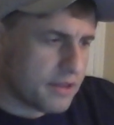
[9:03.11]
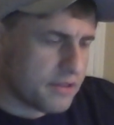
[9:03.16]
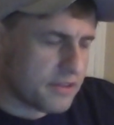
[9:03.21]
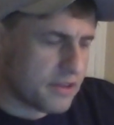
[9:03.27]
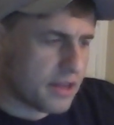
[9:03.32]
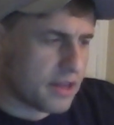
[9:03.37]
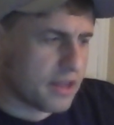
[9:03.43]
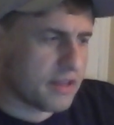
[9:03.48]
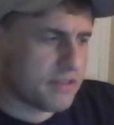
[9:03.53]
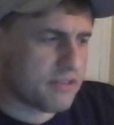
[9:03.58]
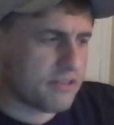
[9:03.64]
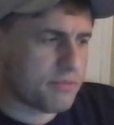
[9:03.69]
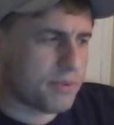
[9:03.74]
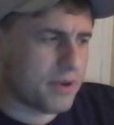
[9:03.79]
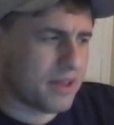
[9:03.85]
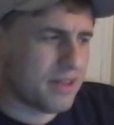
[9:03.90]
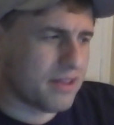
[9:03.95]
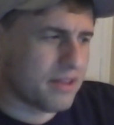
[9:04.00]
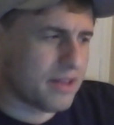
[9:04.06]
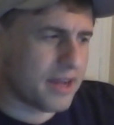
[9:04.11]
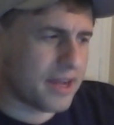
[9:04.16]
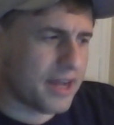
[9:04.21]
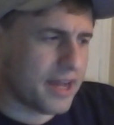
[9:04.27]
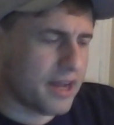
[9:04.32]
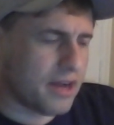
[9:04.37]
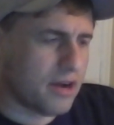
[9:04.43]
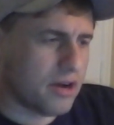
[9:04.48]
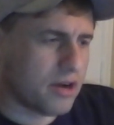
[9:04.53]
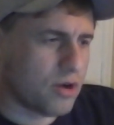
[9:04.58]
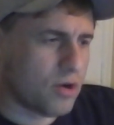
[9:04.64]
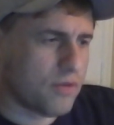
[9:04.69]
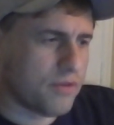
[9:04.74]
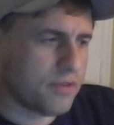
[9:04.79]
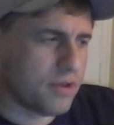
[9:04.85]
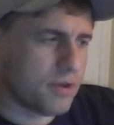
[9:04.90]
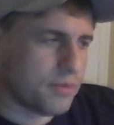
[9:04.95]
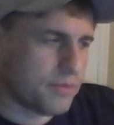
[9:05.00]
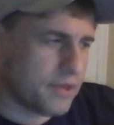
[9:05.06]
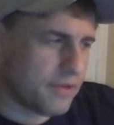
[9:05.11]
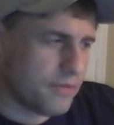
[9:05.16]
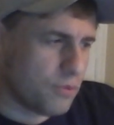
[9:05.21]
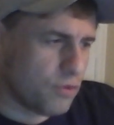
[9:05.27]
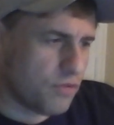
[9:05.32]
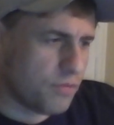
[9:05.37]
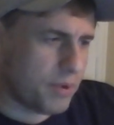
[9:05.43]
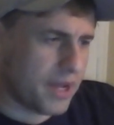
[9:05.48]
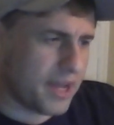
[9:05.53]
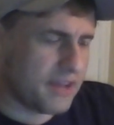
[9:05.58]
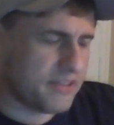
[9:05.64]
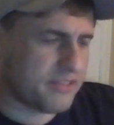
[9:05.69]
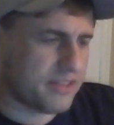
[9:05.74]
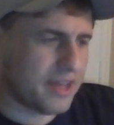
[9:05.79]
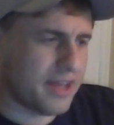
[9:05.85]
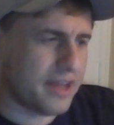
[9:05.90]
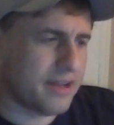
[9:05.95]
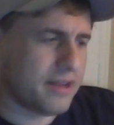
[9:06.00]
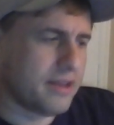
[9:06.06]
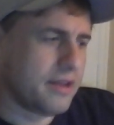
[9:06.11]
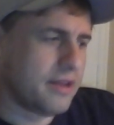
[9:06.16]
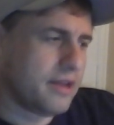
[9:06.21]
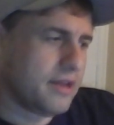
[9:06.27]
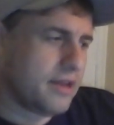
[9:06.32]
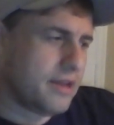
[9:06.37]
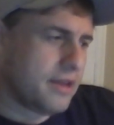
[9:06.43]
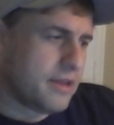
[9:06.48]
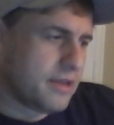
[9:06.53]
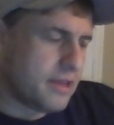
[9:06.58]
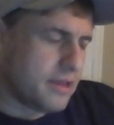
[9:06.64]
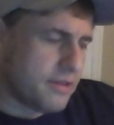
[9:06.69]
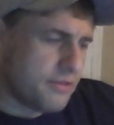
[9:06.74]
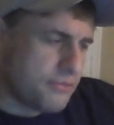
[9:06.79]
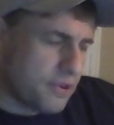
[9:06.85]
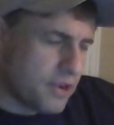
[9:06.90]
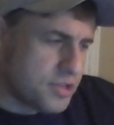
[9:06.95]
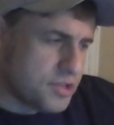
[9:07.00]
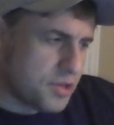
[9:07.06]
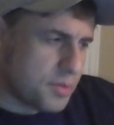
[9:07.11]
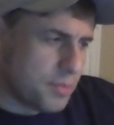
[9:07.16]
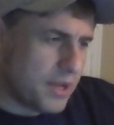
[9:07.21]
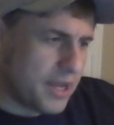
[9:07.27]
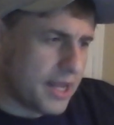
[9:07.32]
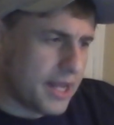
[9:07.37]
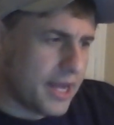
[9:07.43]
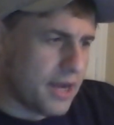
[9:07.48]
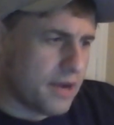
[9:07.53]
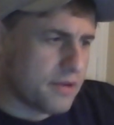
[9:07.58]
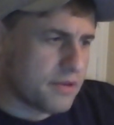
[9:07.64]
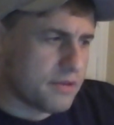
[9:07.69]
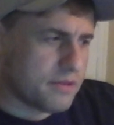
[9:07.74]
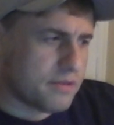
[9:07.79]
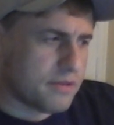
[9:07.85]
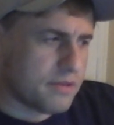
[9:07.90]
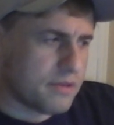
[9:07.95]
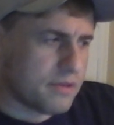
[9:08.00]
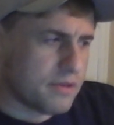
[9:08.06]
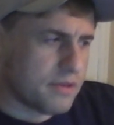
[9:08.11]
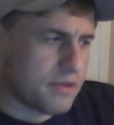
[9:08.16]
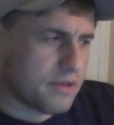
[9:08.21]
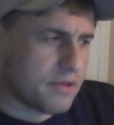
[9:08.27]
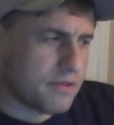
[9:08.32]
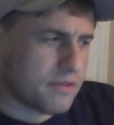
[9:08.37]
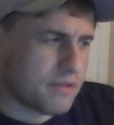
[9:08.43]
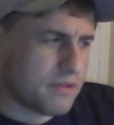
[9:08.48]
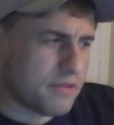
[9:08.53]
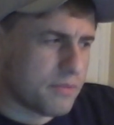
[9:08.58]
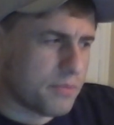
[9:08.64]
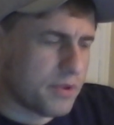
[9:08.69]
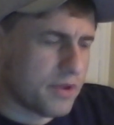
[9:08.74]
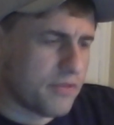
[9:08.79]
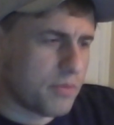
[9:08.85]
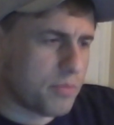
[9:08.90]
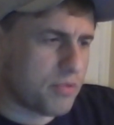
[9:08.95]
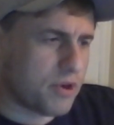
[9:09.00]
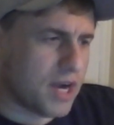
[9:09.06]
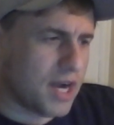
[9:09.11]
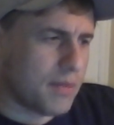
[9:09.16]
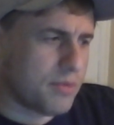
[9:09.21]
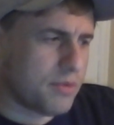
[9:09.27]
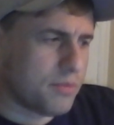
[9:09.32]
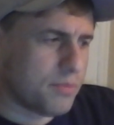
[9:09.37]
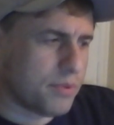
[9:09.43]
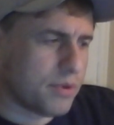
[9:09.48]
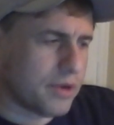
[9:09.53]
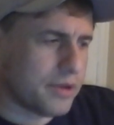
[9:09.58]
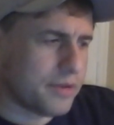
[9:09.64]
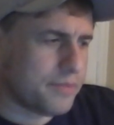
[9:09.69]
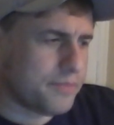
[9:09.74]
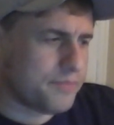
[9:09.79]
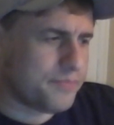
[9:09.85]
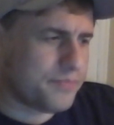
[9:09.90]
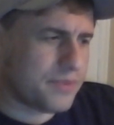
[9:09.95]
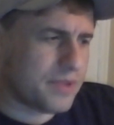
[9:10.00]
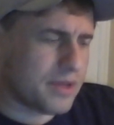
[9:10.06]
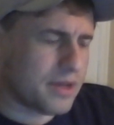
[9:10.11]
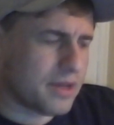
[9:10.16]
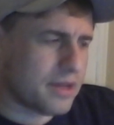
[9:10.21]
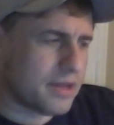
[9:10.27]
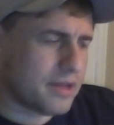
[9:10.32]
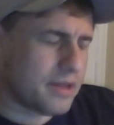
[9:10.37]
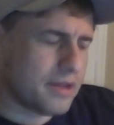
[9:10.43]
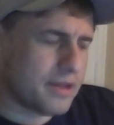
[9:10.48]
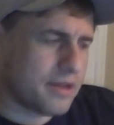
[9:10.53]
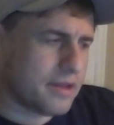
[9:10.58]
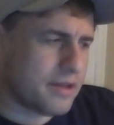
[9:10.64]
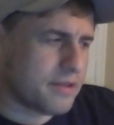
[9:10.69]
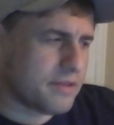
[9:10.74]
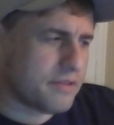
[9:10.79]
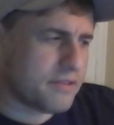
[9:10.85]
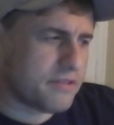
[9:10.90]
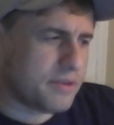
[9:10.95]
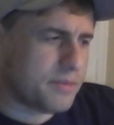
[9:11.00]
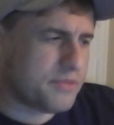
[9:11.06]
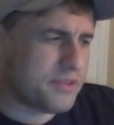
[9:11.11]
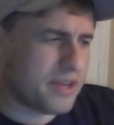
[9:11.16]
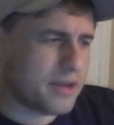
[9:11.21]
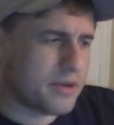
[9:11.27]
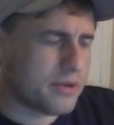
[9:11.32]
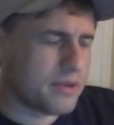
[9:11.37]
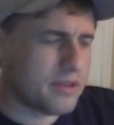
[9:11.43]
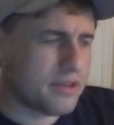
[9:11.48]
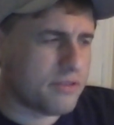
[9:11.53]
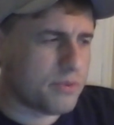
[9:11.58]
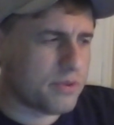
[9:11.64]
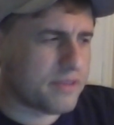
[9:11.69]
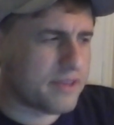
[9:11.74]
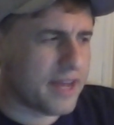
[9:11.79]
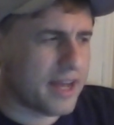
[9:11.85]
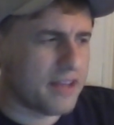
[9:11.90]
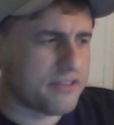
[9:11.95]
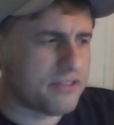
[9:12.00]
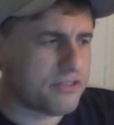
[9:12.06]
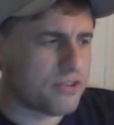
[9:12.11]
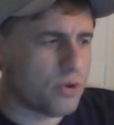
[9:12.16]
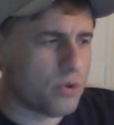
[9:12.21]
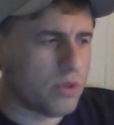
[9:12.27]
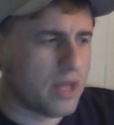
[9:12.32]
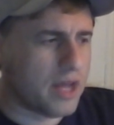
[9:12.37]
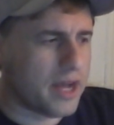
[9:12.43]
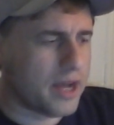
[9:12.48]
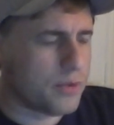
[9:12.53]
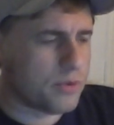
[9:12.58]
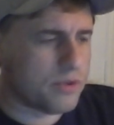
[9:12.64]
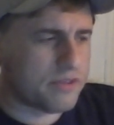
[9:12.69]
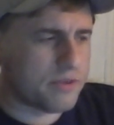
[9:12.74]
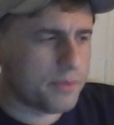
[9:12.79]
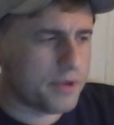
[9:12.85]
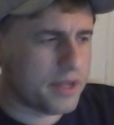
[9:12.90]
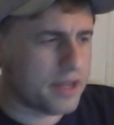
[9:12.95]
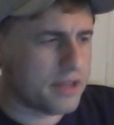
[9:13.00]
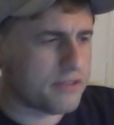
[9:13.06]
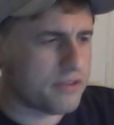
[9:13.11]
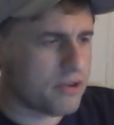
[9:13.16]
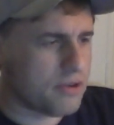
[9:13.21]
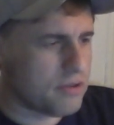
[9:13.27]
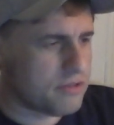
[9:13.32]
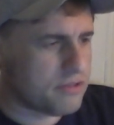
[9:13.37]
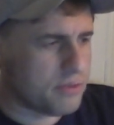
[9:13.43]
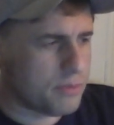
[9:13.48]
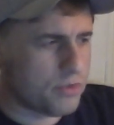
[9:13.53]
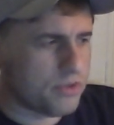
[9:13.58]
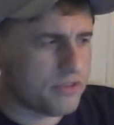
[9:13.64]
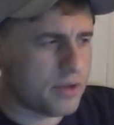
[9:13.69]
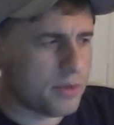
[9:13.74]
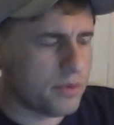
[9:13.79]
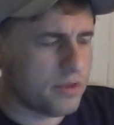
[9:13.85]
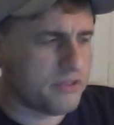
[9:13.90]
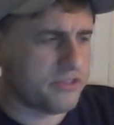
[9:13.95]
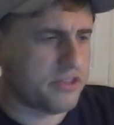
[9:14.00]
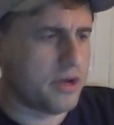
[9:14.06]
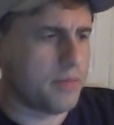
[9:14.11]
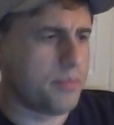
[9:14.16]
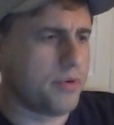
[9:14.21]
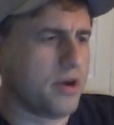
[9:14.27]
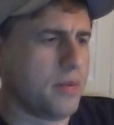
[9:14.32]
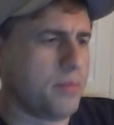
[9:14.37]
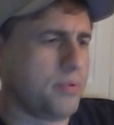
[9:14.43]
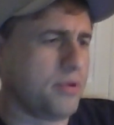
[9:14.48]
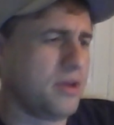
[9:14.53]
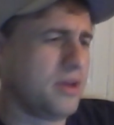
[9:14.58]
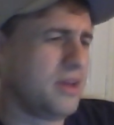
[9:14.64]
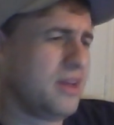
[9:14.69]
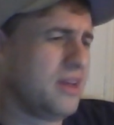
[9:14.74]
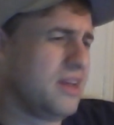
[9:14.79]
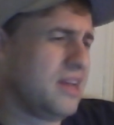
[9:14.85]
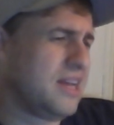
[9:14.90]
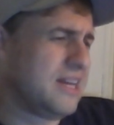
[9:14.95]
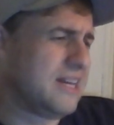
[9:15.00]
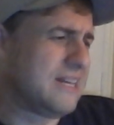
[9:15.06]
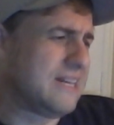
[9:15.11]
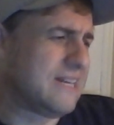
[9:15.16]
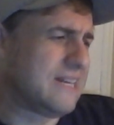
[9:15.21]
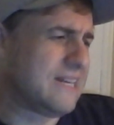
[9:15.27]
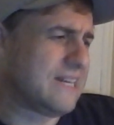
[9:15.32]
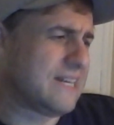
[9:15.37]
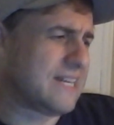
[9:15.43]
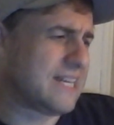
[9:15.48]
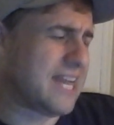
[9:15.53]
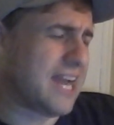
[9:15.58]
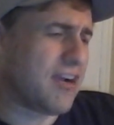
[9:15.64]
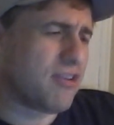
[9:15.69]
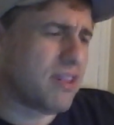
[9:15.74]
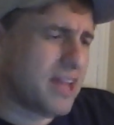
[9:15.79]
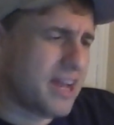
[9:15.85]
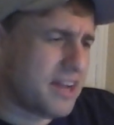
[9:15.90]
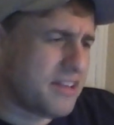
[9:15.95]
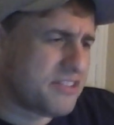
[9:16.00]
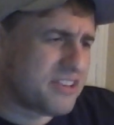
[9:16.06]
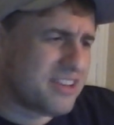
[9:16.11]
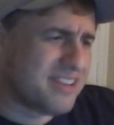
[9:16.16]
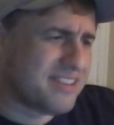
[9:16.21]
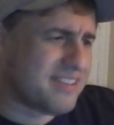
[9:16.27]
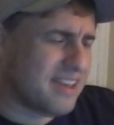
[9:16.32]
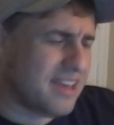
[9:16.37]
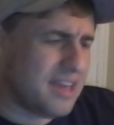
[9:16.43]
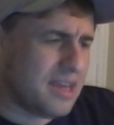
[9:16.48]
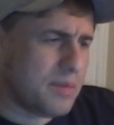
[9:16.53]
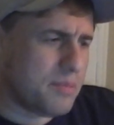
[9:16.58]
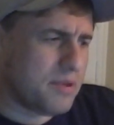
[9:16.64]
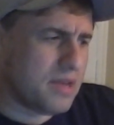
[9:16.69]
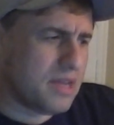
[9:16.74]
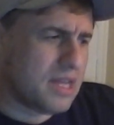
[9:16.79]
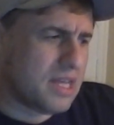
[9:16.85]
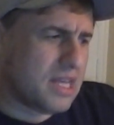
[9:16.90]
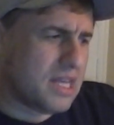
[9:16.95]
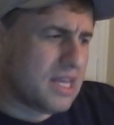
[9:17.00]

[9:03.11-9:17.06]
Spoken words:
Is he going to get suspended? That kind of hung over them. They've moved past that. You know, Frederick being out is a bit of a problem, but. Seems like, at least with Dallas' O-line, when somebody gets hurt, someone's able to step up. Carolina's a good team.